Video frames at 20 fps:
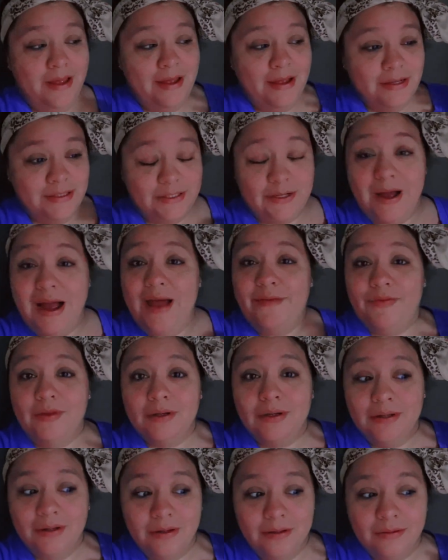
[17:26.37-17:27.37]
So I have
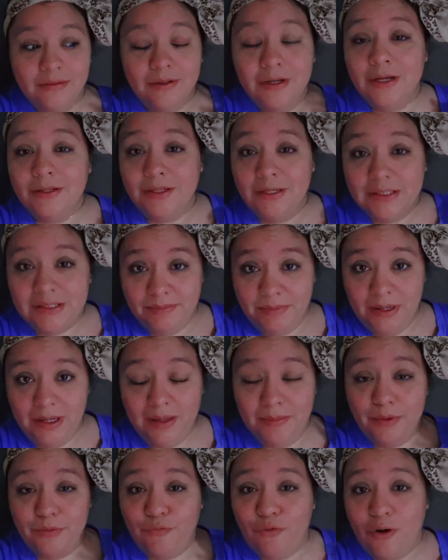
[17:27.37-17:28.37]
to cook this
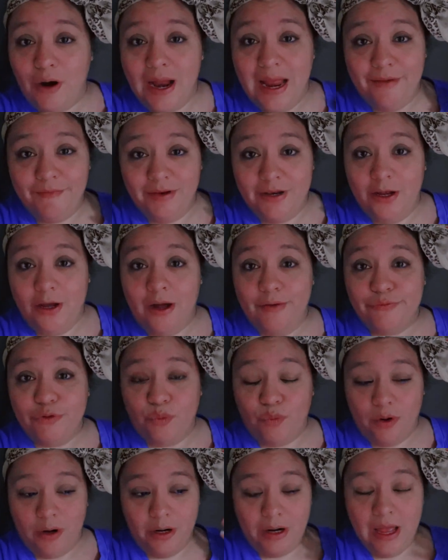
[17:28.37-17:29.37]
meat before I even take off to
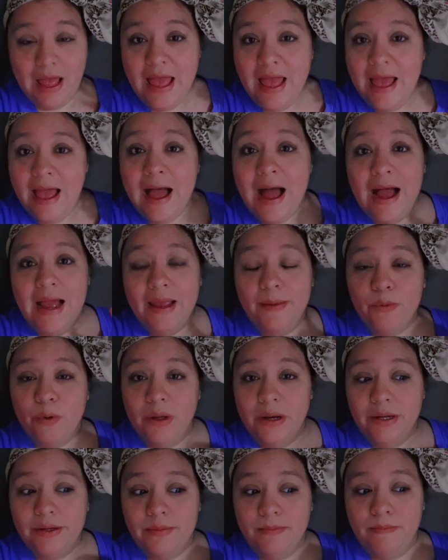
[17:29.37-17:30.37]
work. I am
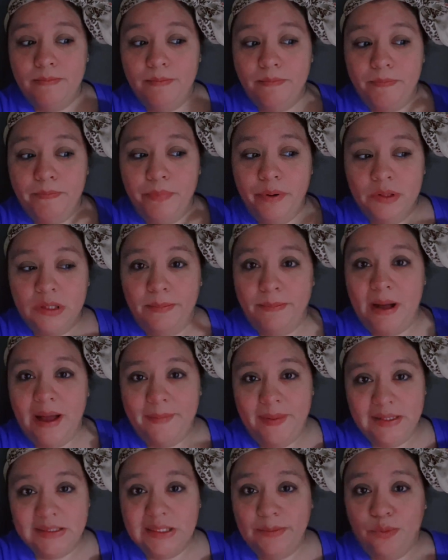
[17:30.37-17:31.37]
gonna put the
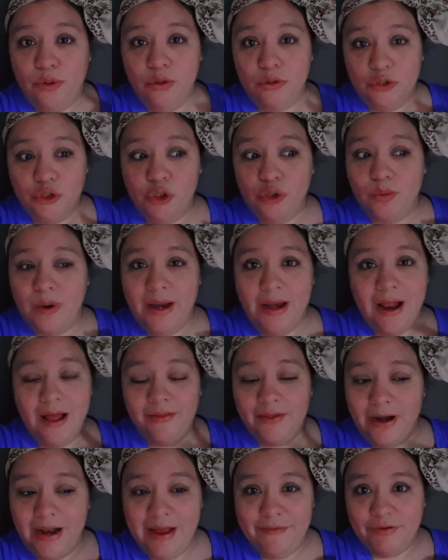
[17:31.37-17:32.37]
Popeyes to boil too right now
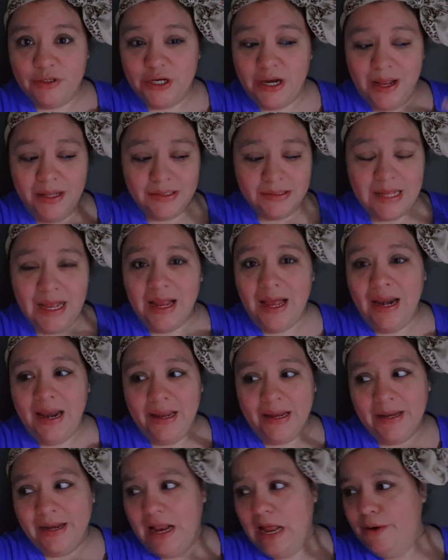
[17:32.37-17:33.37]
that I have a chance, because I got
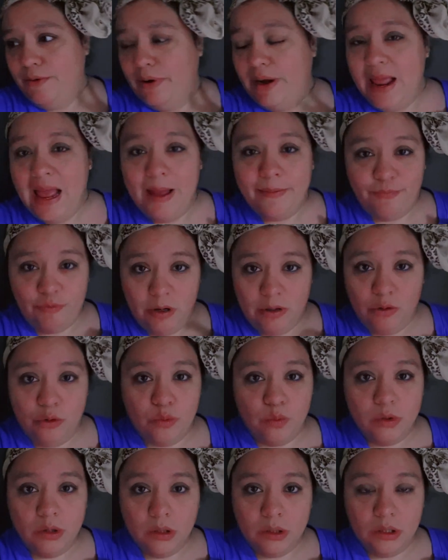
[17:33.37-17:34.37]
like an hour and a half before I go to
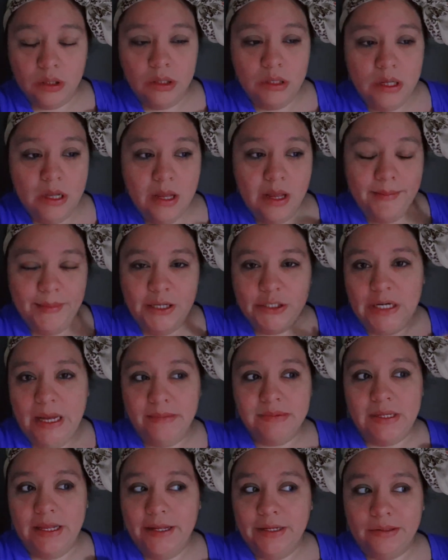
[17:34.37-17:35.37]
work. My
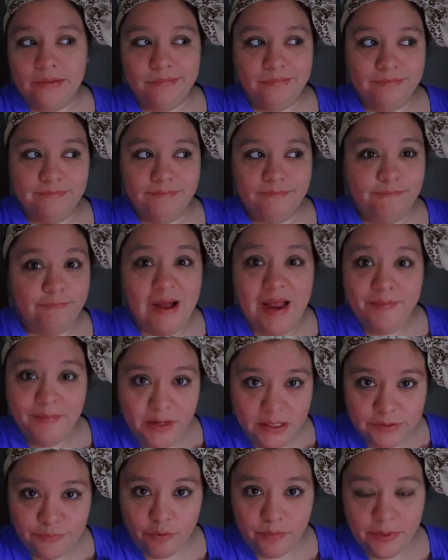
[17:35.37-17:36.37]
job's like 5
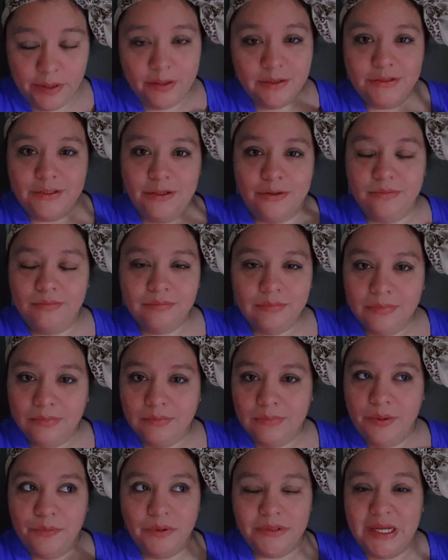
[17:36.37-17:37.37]
minutes from here, so
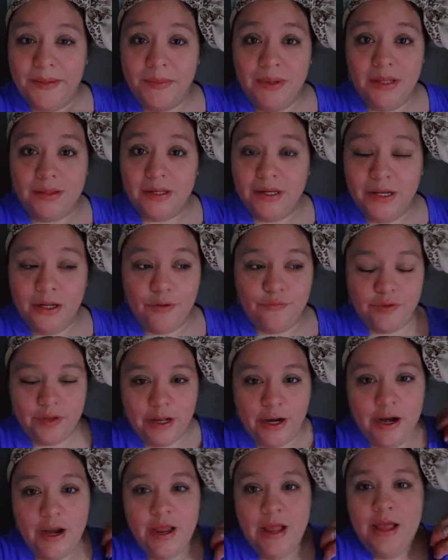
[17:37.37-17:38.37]
it won't take me nothing to get over
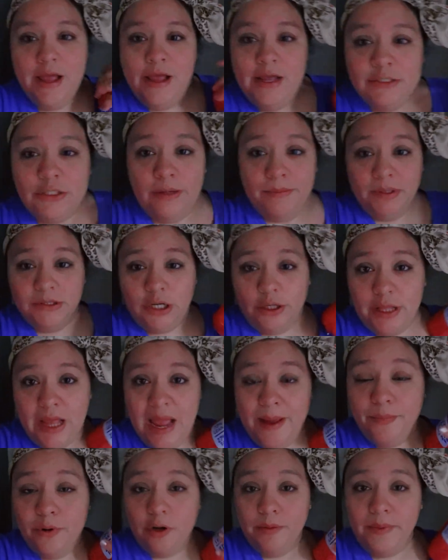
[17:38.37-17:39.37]
there. So I'm gonna start the
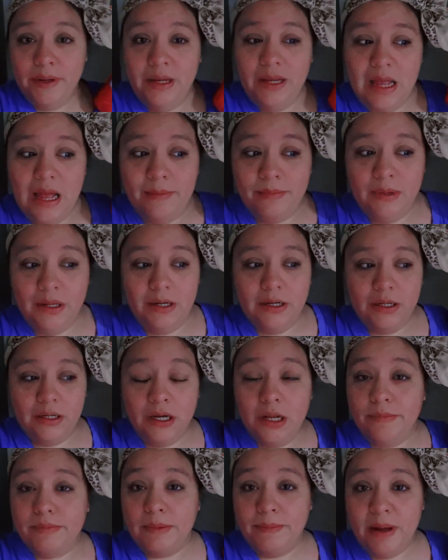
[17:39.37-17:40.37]
hamburger meat. I'm gonna
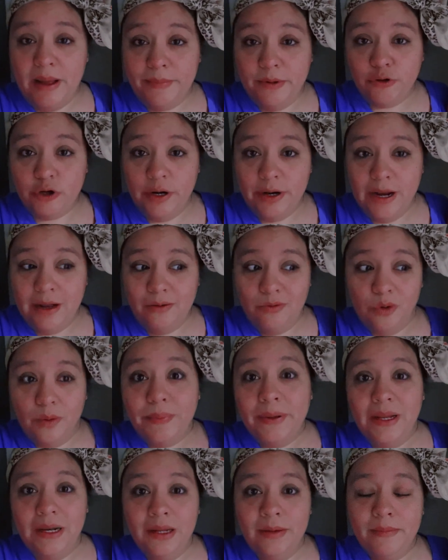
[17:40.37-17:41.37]
cut up the Popeyes right now. We'll
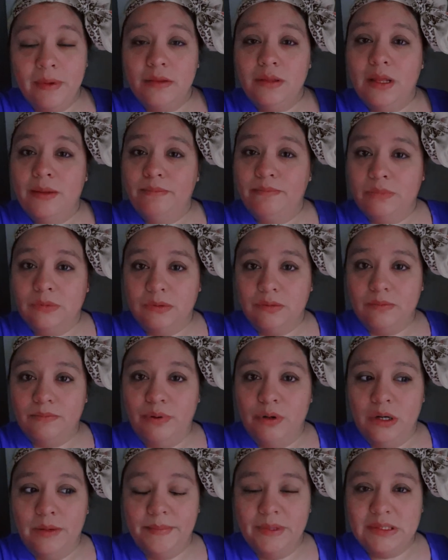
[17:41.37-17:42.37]
peel them and then
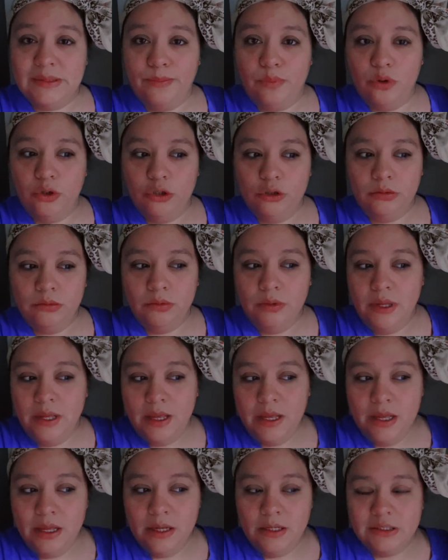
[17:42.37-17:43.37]
put them into boil.
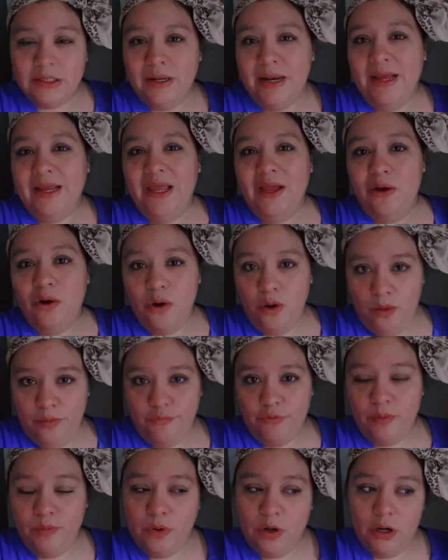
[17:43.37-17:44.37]
So when I get home
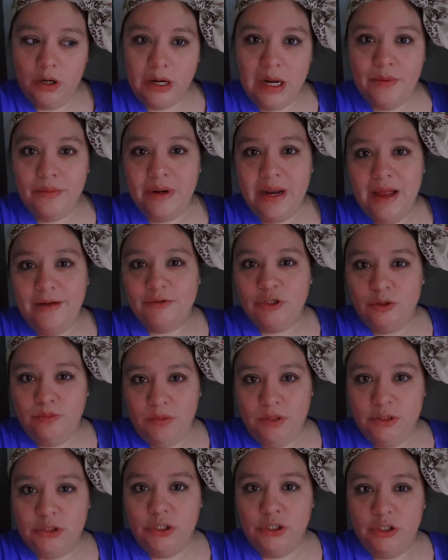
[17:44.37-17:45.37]
from work, I won't have too
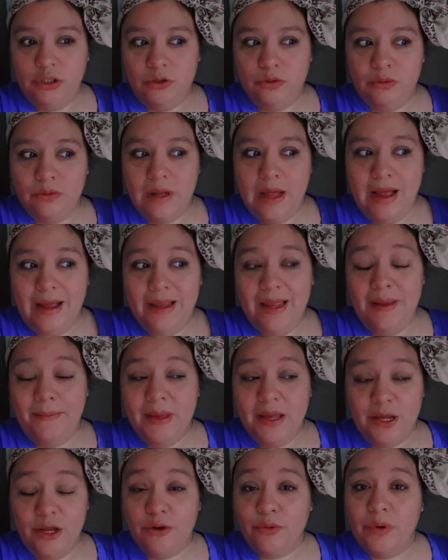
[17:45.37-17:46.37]
much to do. I am
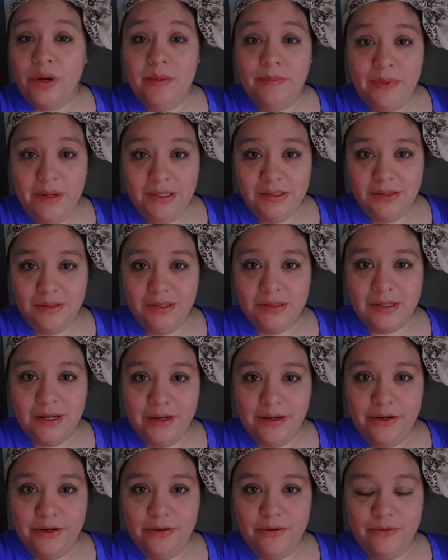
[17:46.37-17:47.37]
making green beans on the
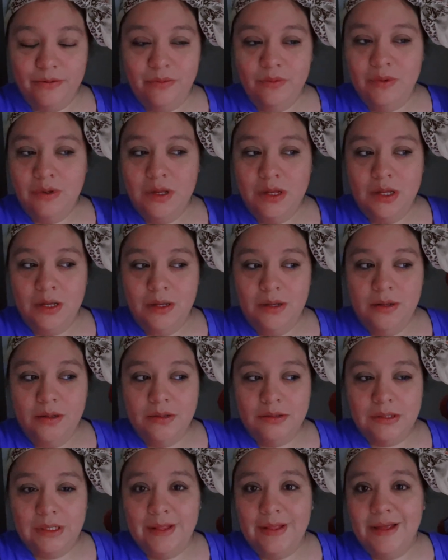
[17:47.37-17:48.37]
side too.
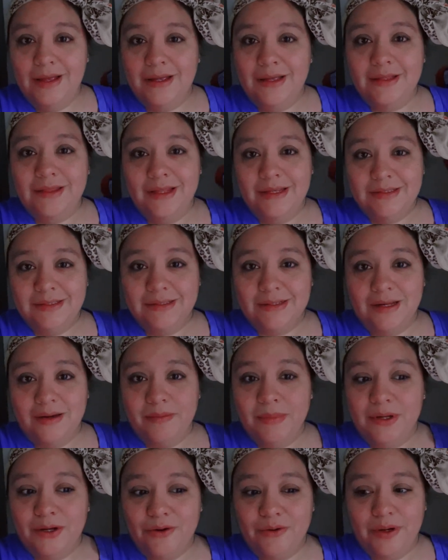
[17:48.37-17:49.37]
So yeah, this is gonna
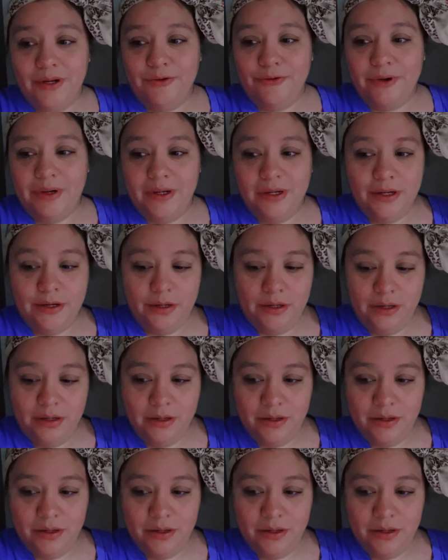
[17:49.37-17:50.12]
be a great, great dinner.